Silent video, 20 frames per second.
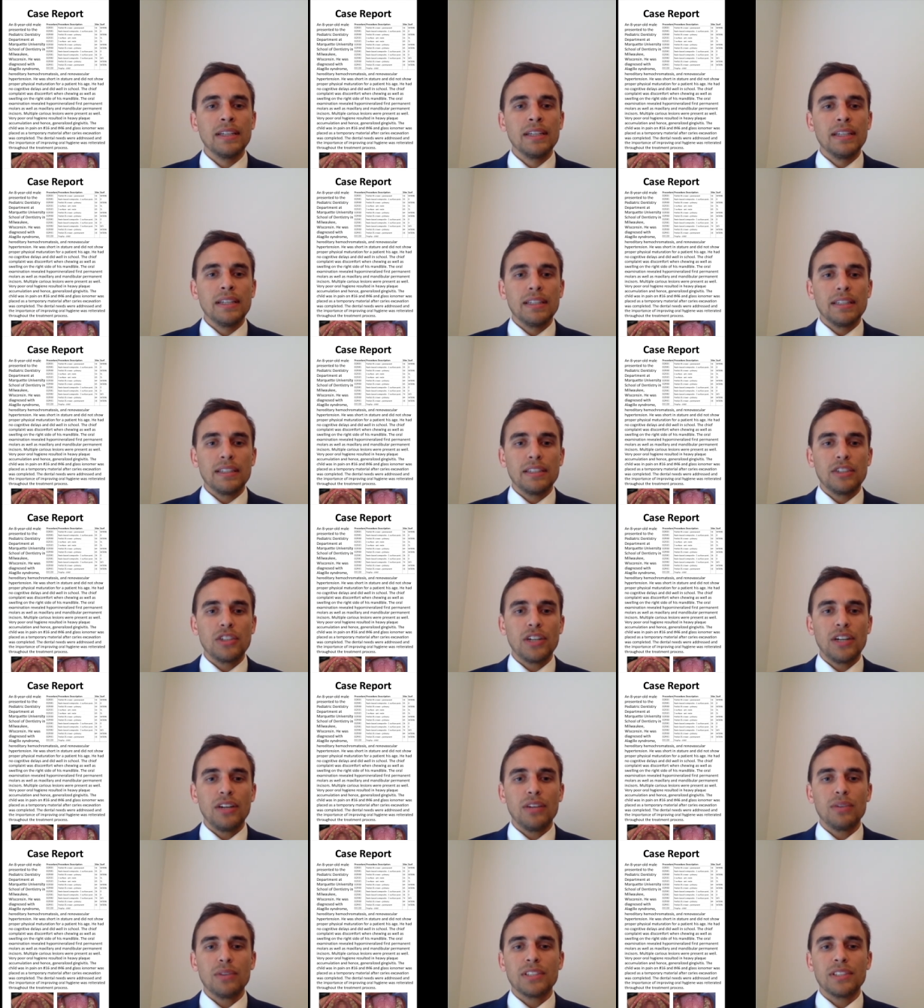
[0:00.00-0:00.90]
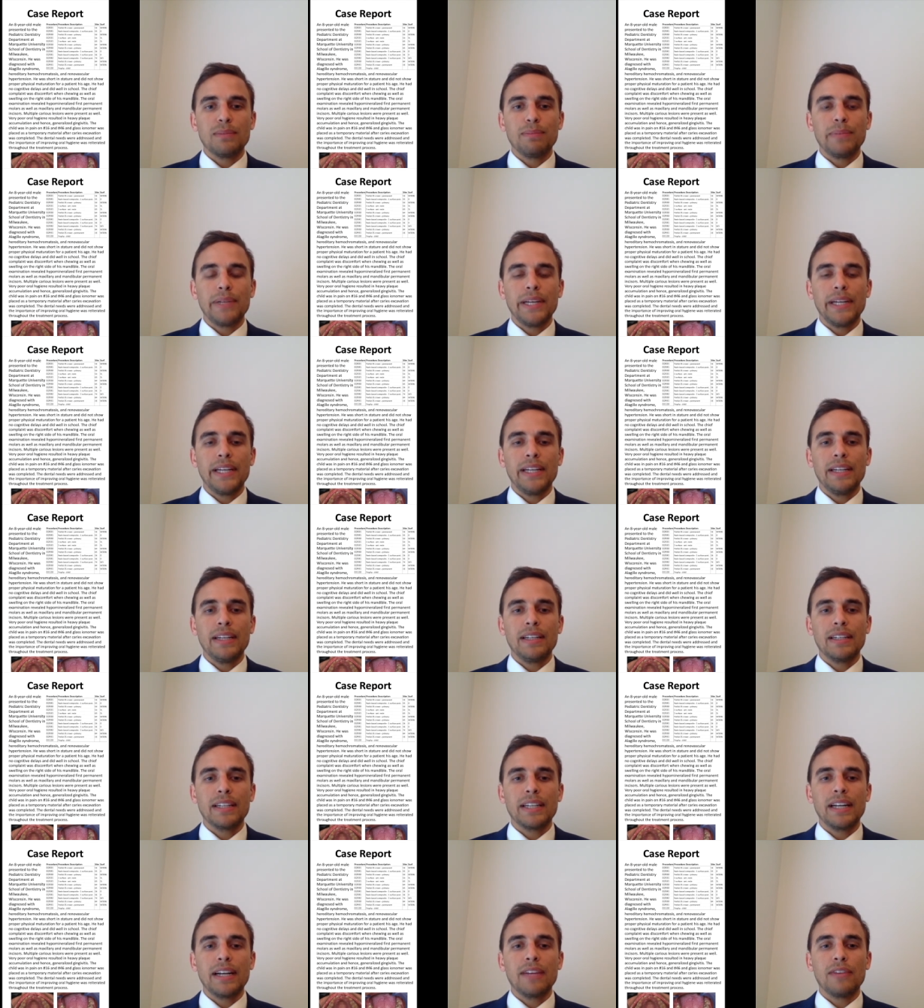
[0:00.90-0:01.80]
The child was in pain,
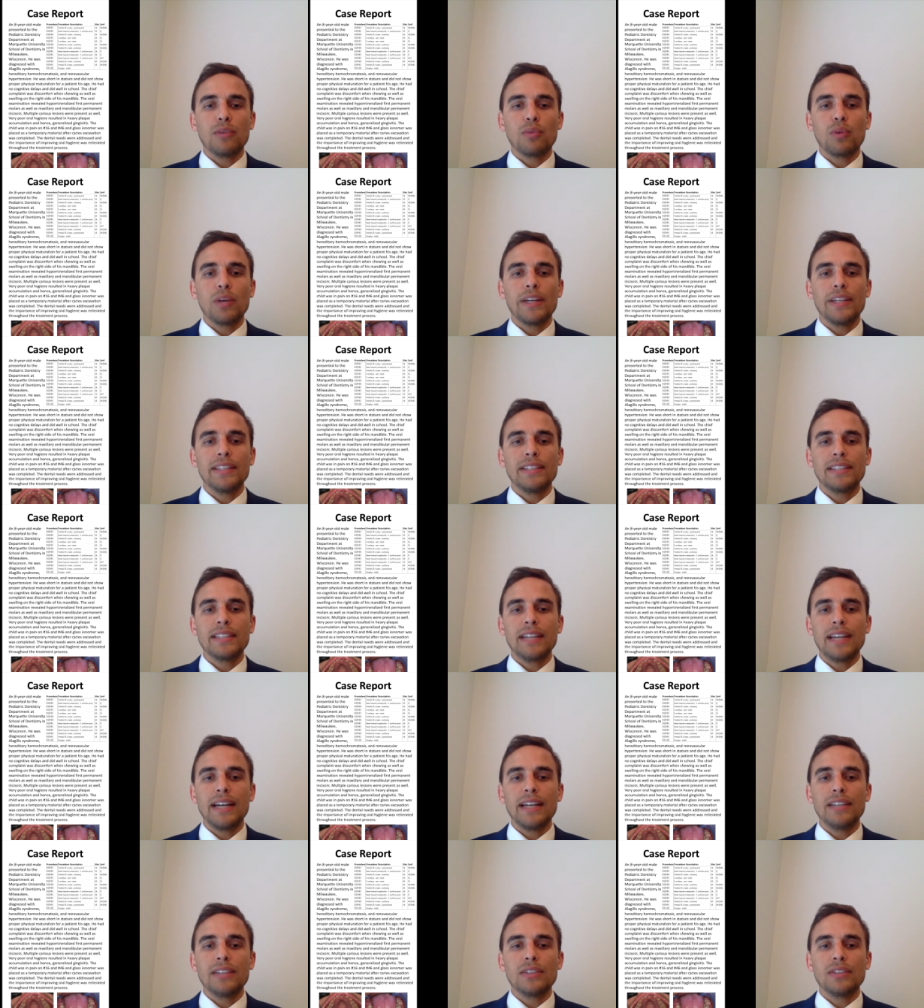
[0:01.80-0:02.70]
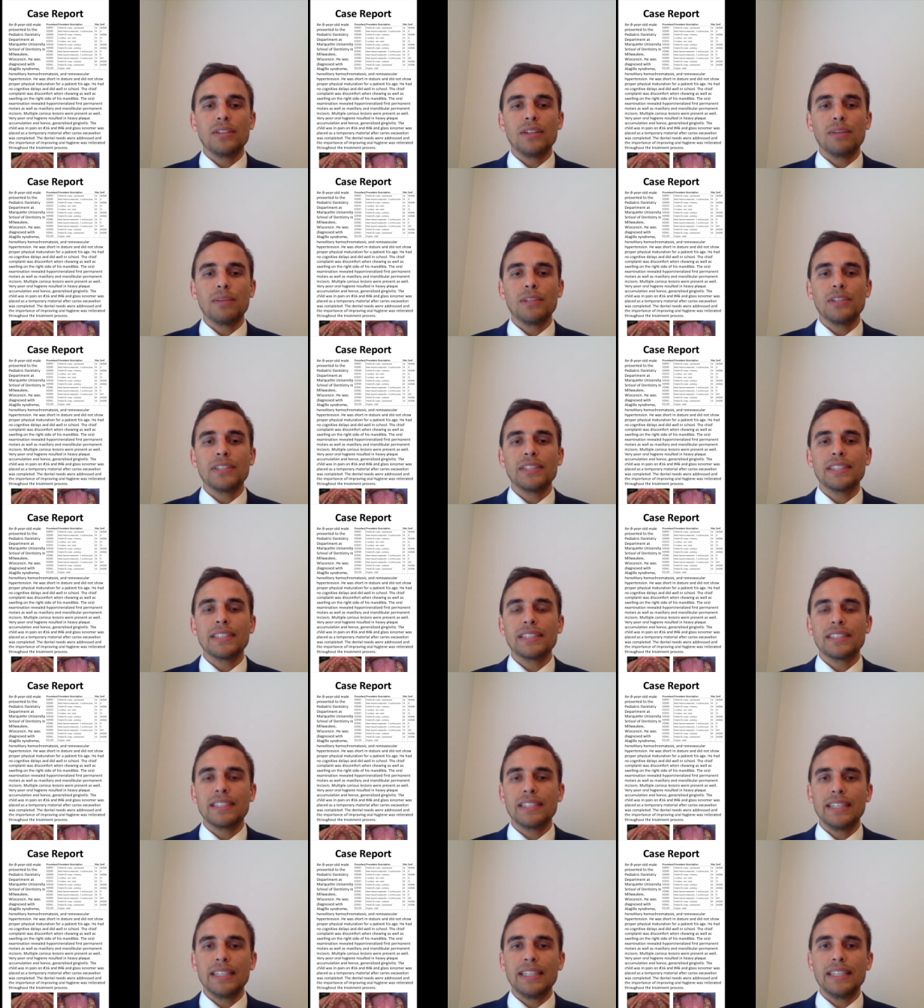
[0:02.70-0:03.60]
again on the right side, so number
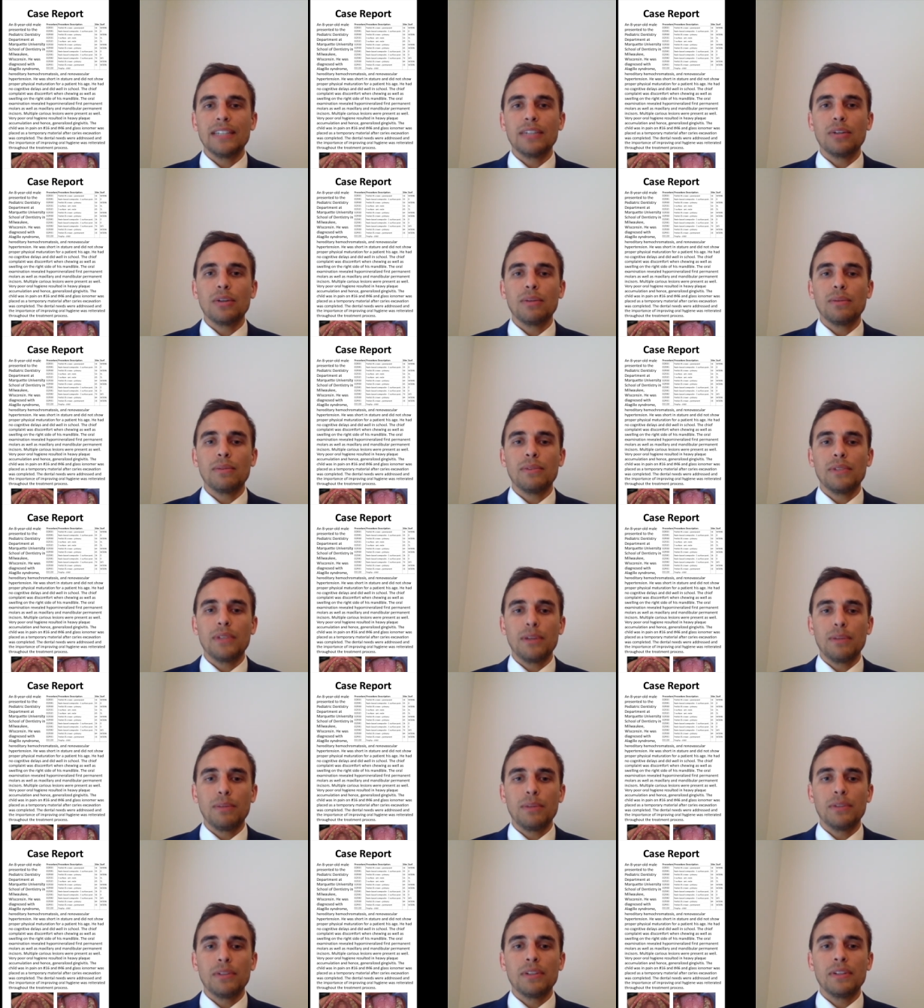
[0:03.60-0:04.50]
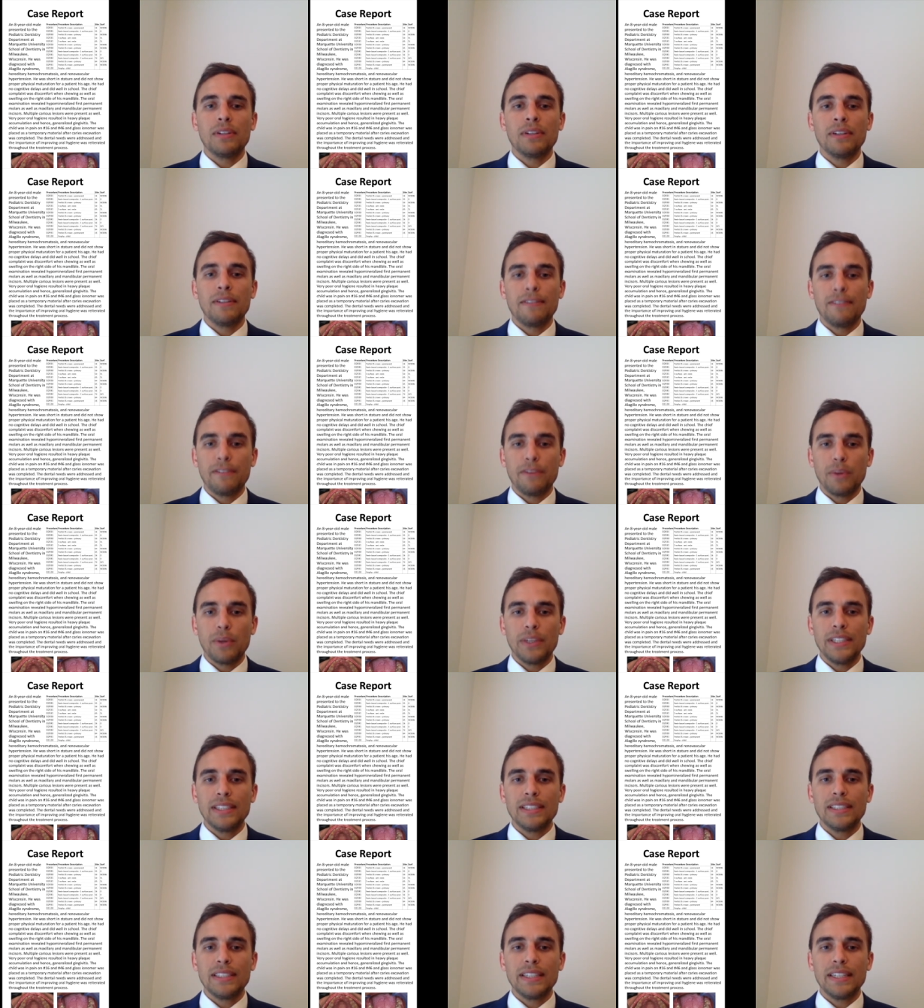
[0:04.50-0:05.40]
16 and number
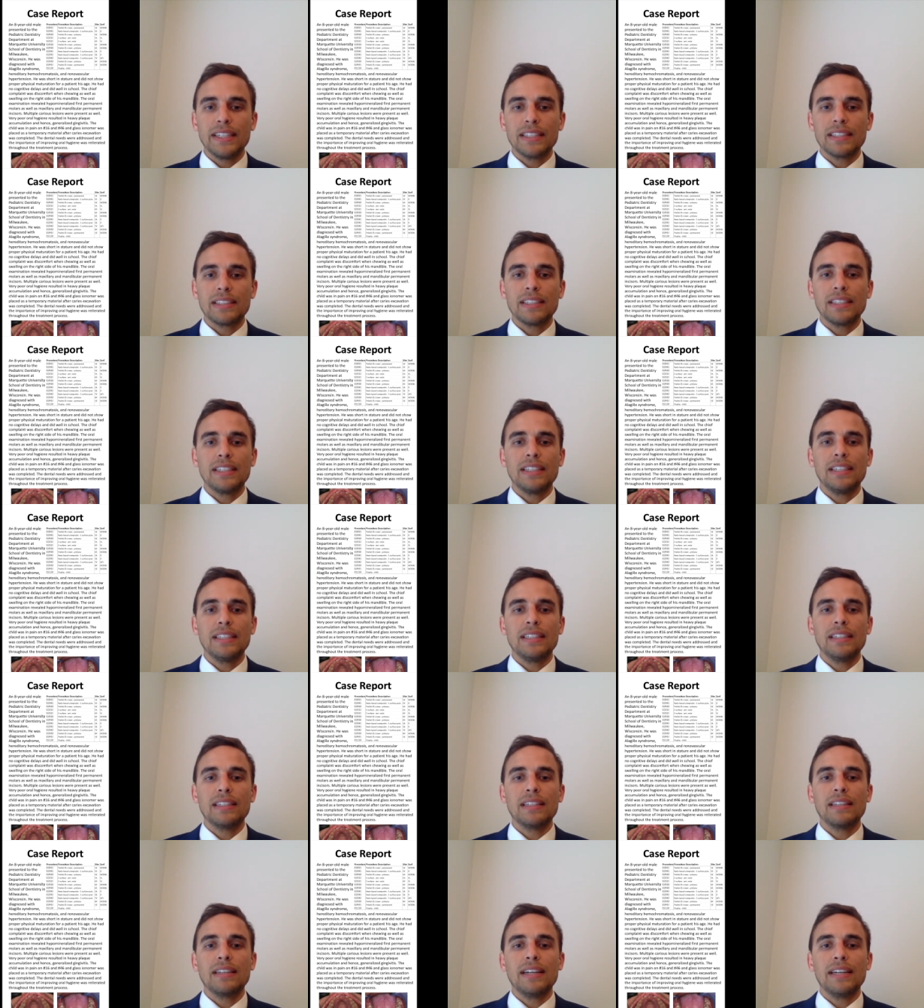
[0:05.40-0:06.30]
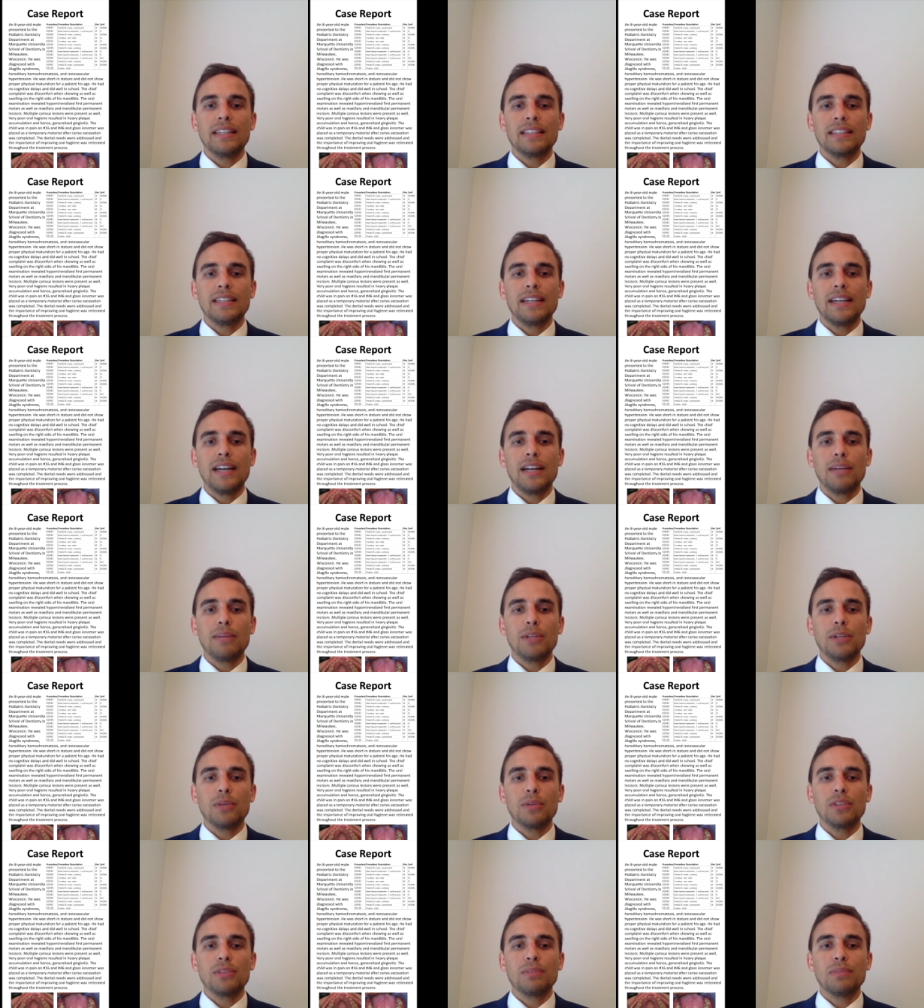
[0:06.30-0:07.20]
46, and the glass
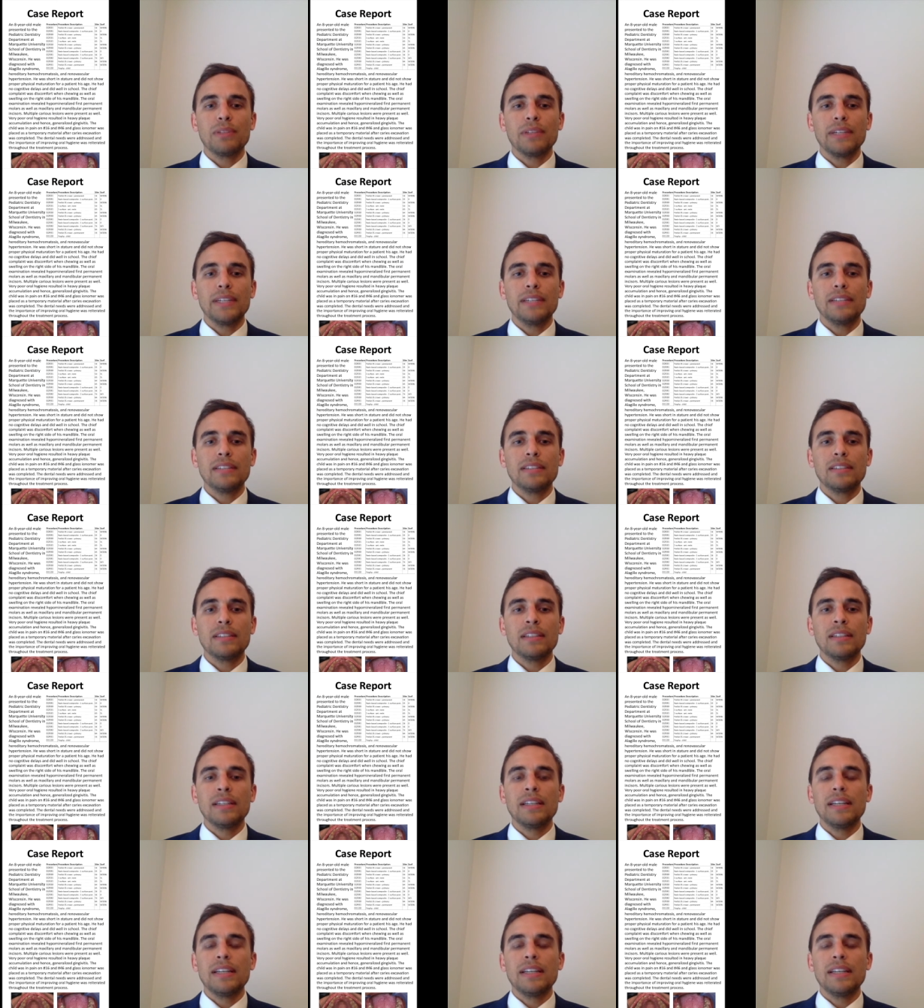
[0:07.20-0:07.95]
ionomer was placed